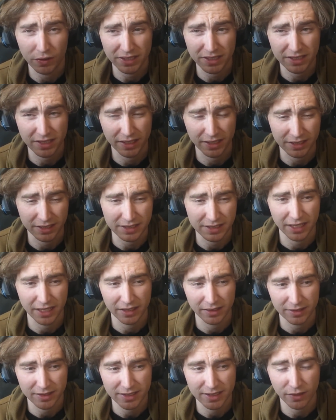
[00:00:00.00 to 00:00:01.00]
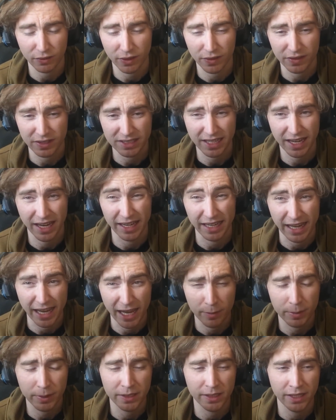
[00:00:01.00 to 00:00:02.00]
things, and stuff like this can
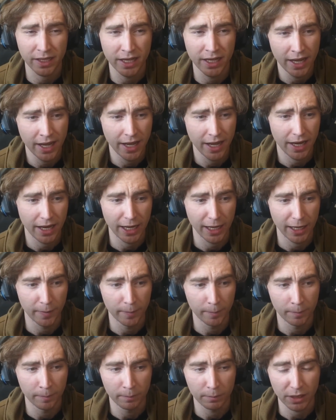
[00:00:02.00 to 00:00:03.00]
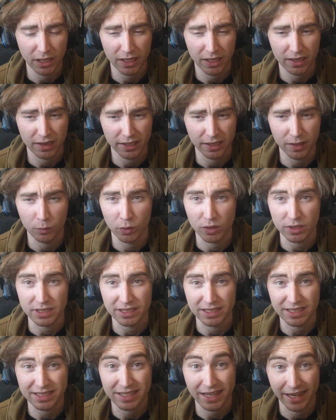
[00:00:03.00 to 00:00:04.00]
happen. But luckily it
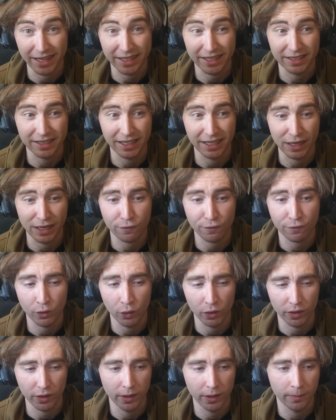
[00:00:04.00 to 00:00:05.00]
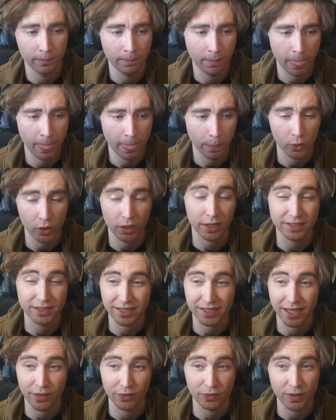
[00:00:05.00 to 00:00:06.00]
wasn't taken any further. Or at least
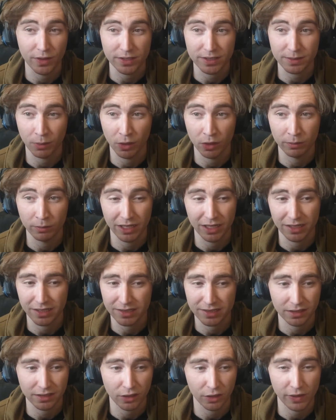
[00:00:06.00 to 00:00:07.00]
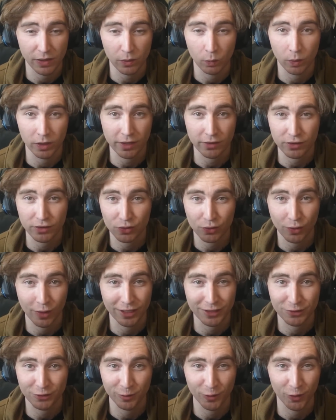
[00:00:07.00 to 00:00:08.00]
at this moment it isn't. I've had one of the
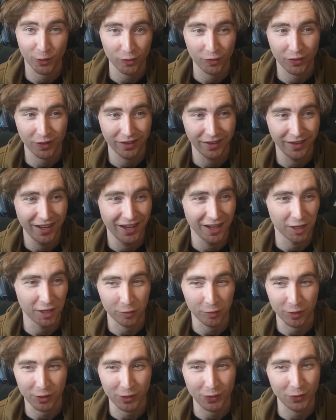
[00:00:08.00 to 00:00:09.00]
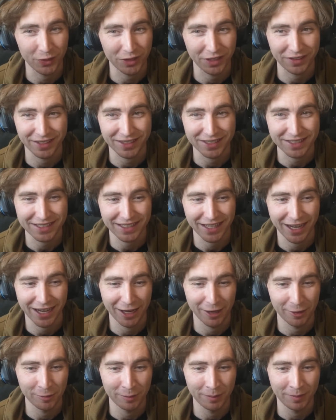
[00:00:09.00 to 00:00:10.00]
strikes removed, and I'm recording this
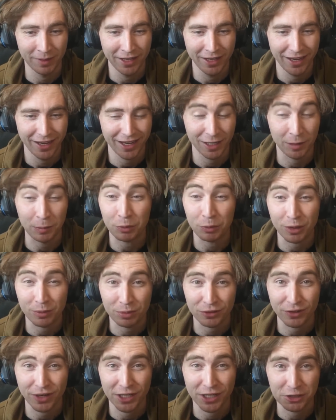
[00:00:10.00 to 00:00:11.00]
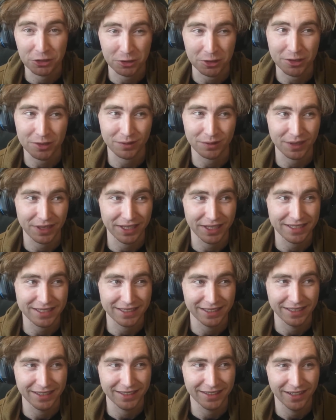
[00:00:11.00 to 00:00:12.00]
in preparation to release
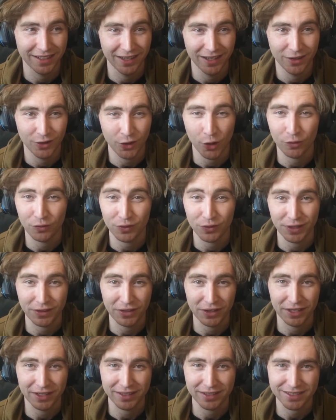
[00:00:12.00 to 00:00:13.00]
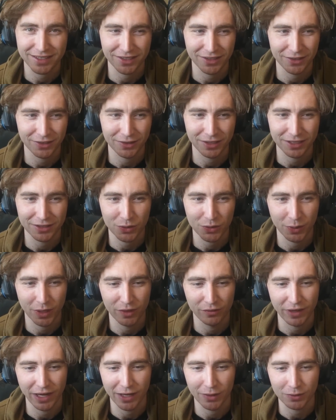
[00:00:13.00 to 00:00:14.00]
it hopefully in the next, you know, like
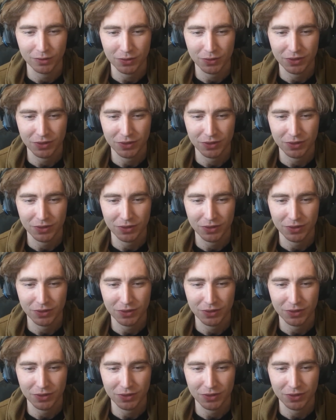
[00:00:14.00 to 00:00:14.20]
12 hours or